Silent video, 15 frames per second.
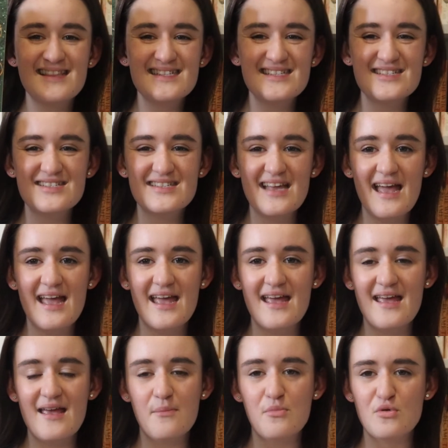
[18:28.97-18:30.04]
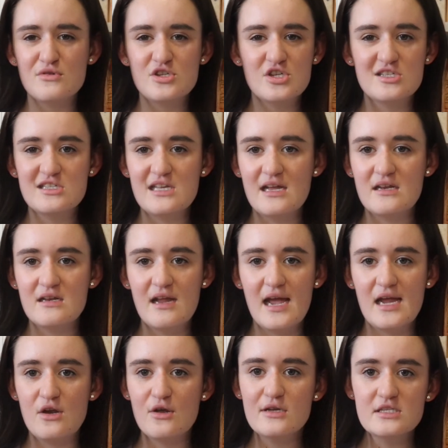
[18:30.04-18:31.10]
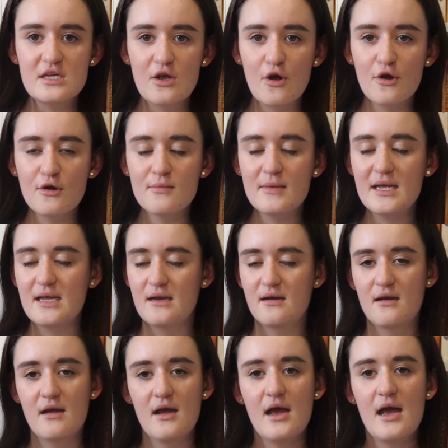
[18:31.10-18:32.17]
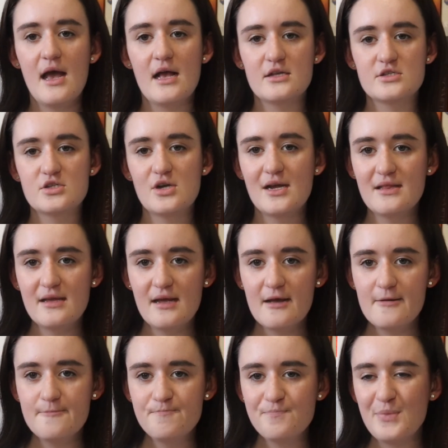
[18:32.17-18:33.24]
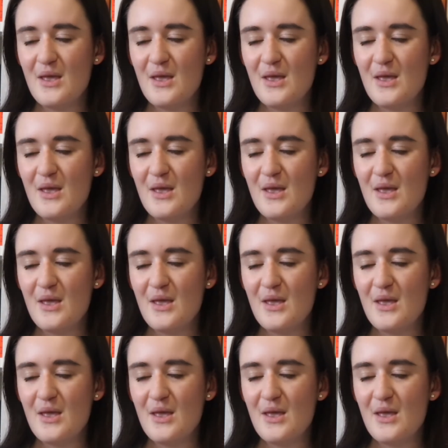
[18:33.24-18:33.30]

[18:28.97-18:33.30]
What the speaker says: This is a book just set in a nursing home in Australia,